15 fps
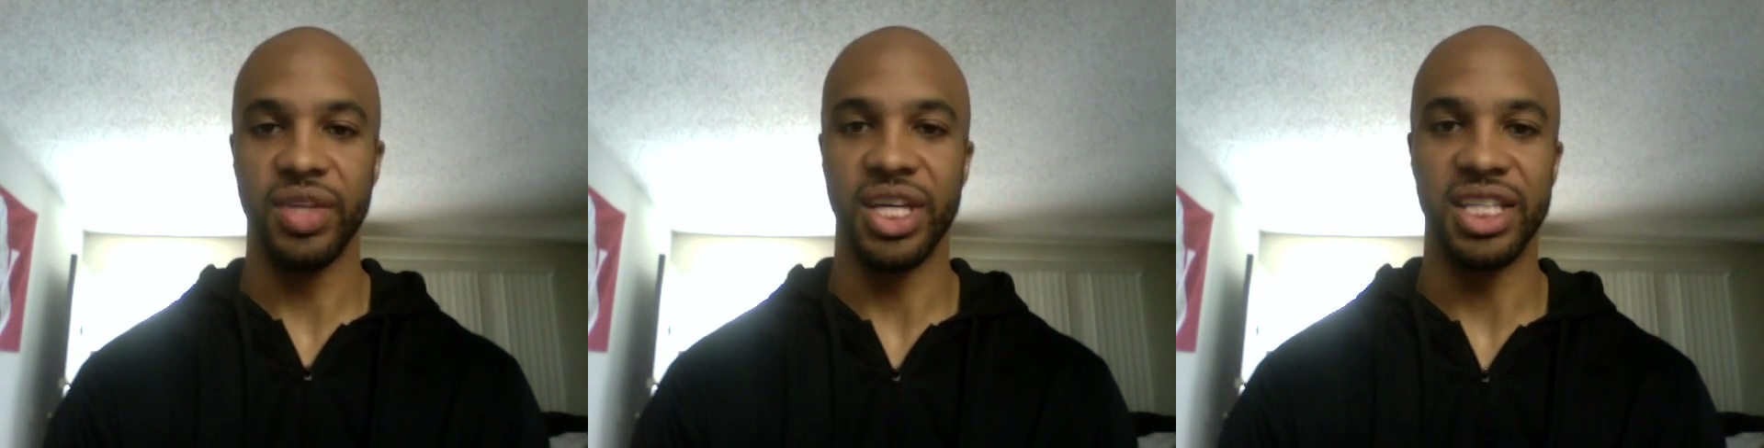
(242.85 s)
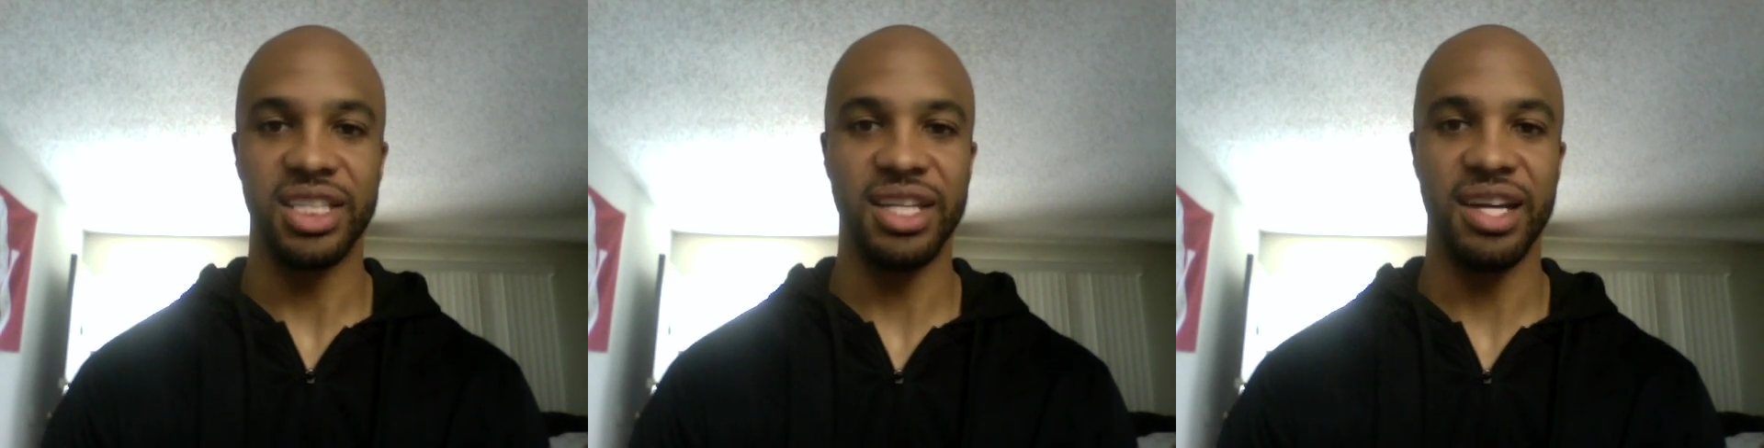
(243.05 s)

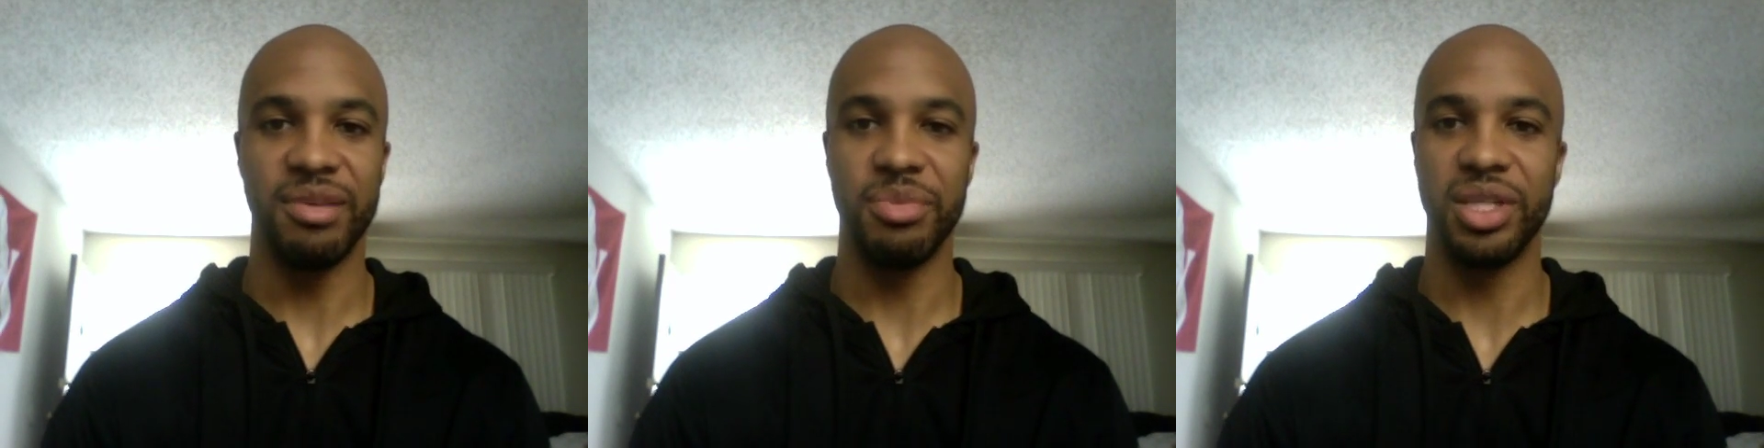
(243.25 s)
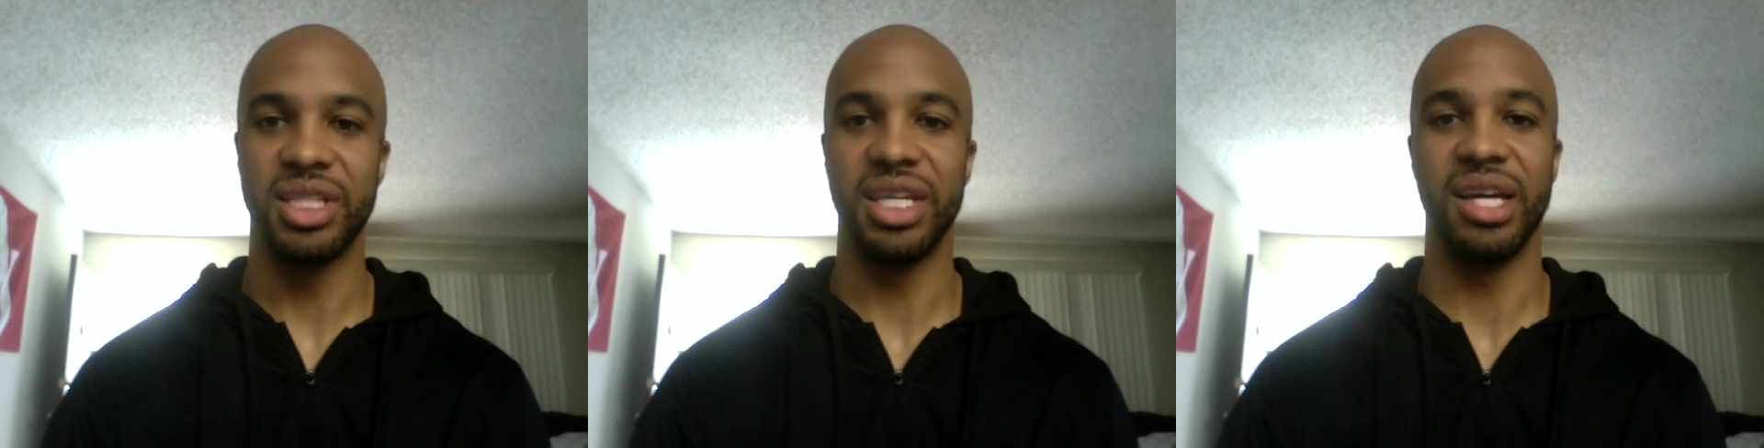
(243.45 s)
Instead
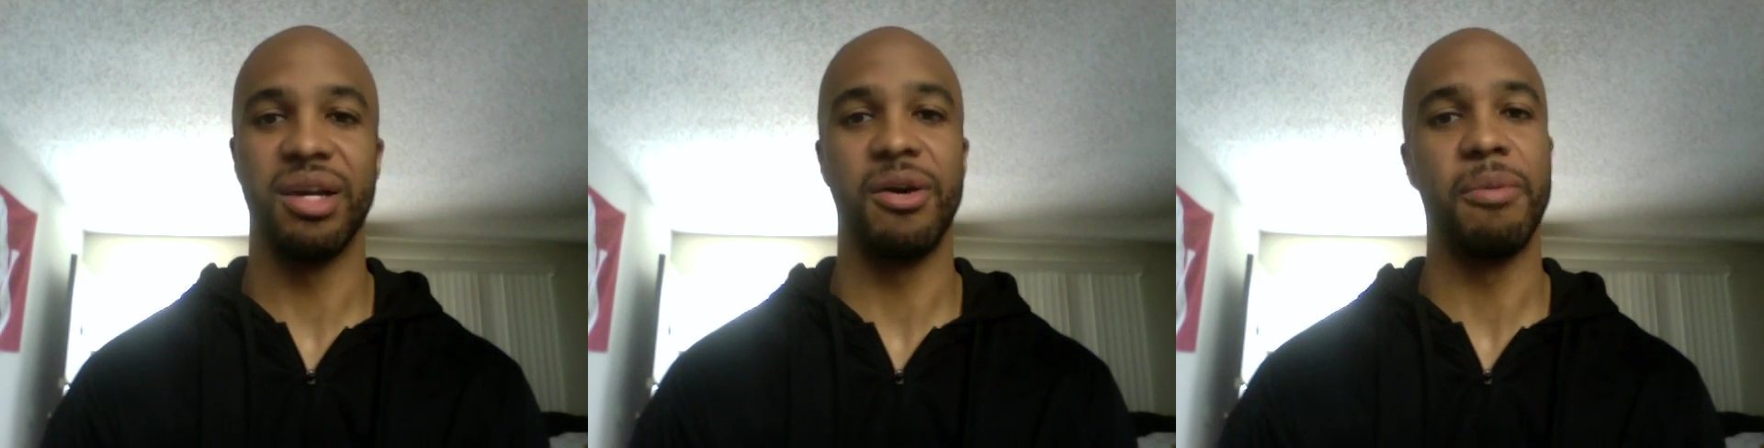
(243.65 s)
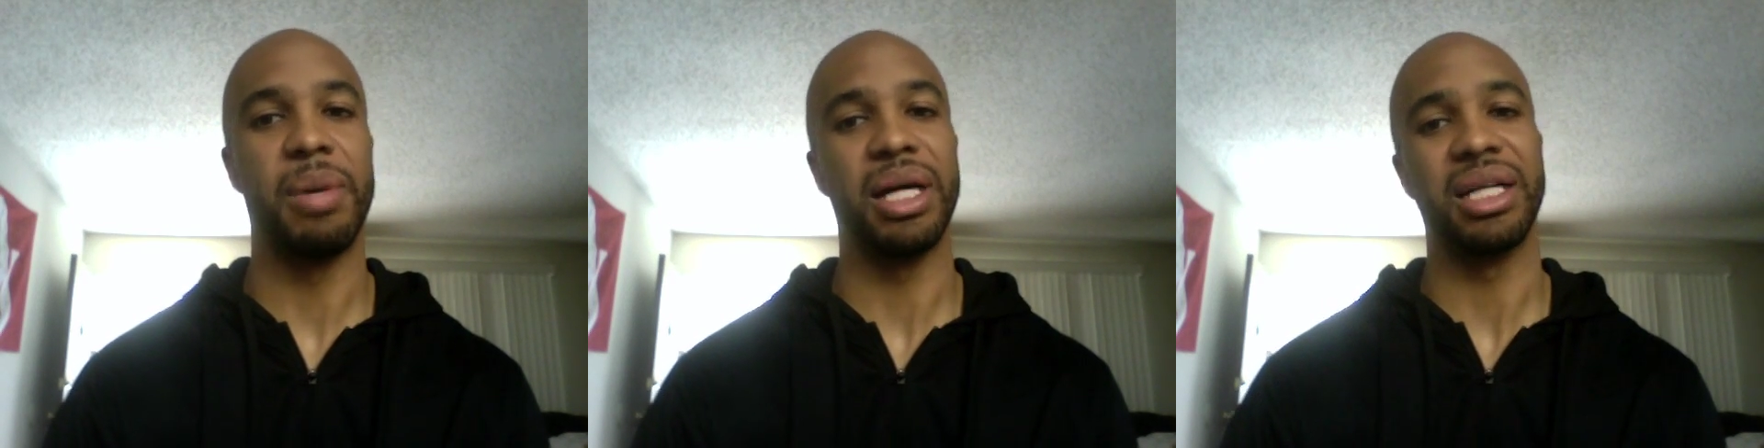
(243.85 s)
of me saying,
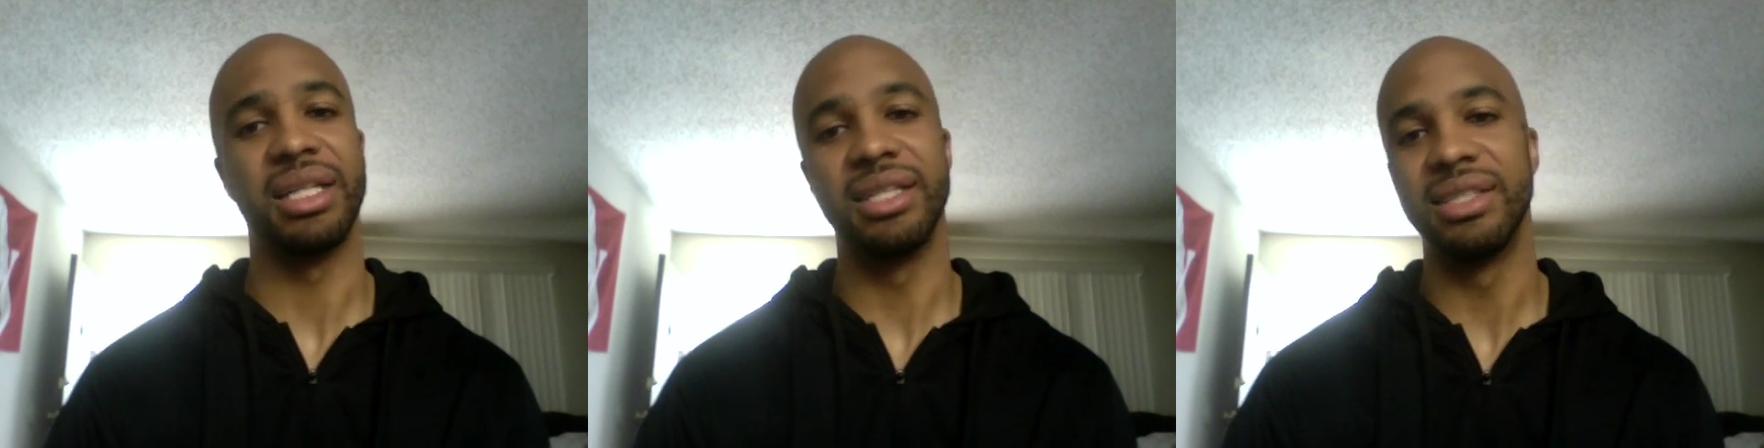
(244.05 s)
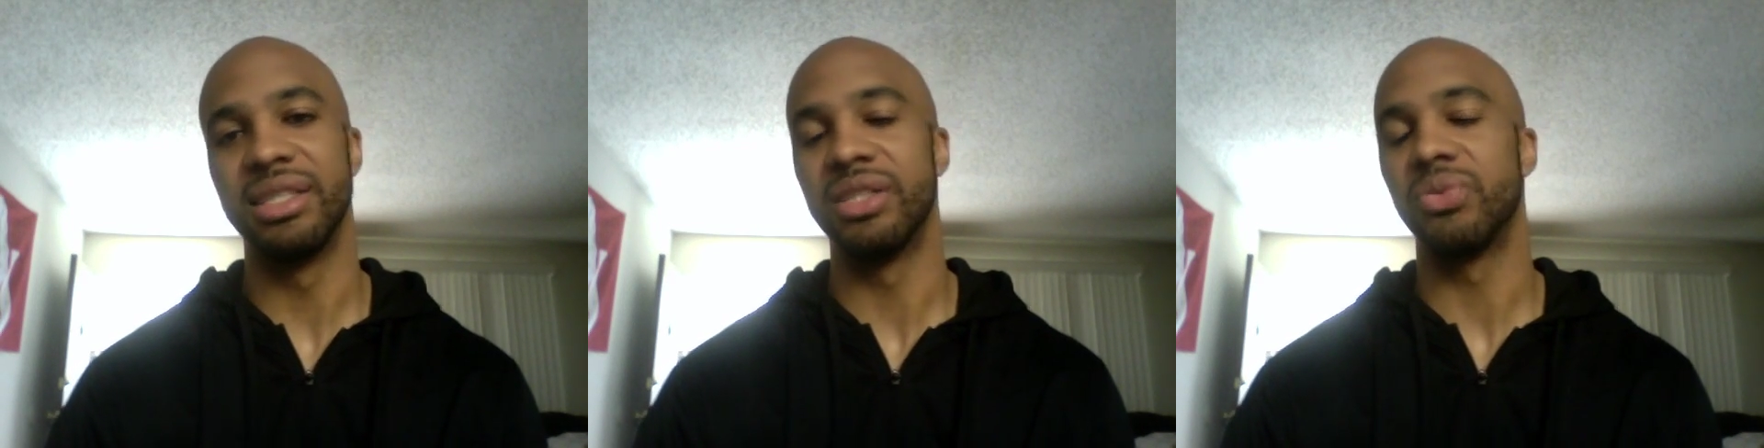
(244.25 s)
oh my
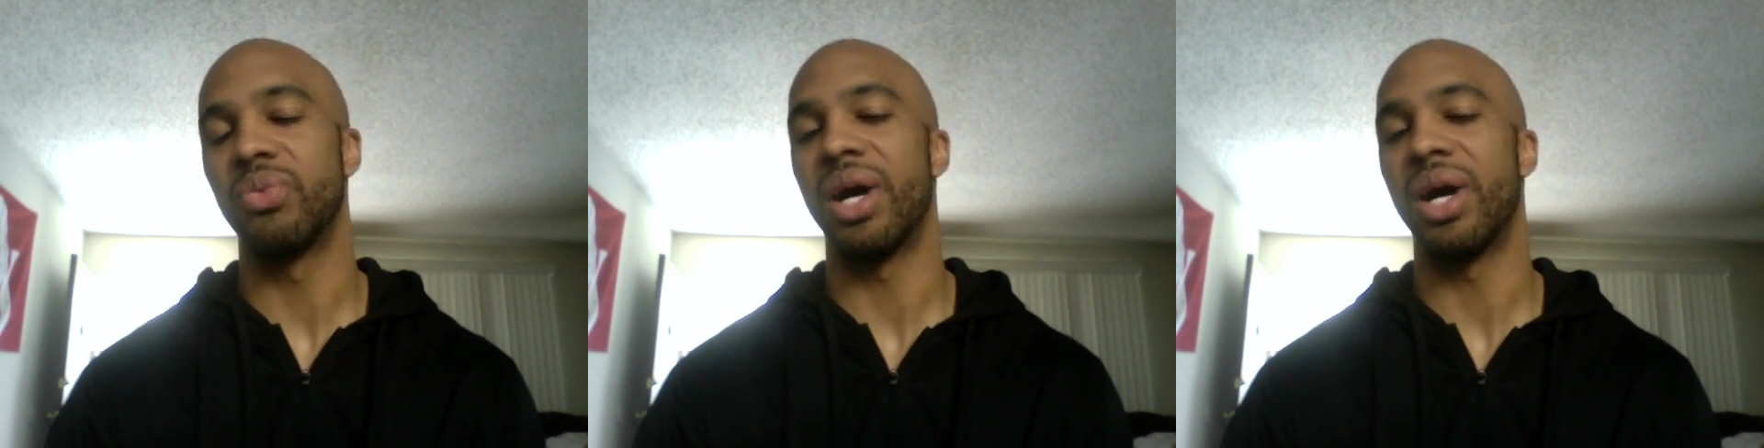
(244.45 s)
goodness,